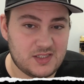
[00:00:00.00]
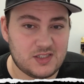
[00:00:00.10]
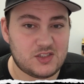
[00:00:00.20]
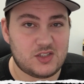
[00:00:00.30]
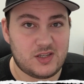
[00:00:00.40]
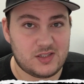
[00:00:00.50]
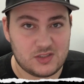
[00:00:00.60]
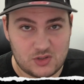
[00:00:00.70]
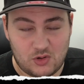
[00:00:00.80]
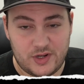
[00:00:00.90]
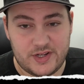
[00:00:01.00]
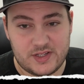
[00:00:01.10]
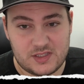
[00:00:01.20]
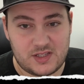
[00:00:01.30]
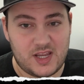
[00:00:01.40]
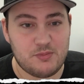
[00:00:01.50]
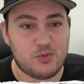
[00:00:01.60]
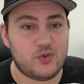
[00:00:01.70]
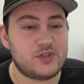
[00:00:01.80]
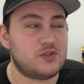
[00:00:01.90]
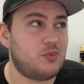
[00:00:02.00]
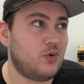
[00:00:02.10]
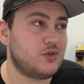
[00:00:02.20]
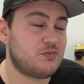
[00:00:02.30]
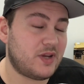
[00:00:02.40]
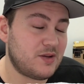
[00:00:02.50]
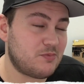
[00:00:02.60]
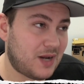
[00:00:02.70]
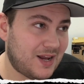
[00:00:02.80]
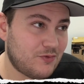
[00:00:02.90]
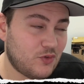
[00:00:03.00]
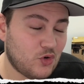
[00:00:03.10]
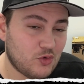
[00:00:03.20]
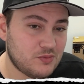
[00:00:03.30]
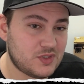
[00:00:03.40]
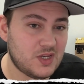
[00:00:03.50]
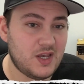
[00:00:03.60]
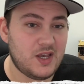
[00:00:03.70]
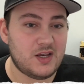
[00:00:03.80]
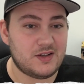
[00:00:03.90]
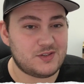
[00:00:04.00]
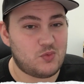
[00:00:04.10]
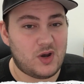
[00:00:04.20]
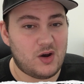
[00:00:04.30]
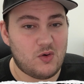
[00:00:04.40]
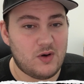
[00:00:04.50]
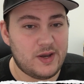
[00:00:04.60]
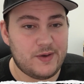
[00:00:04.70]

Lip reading: It's solid, it's stable, it supports many platforms as well.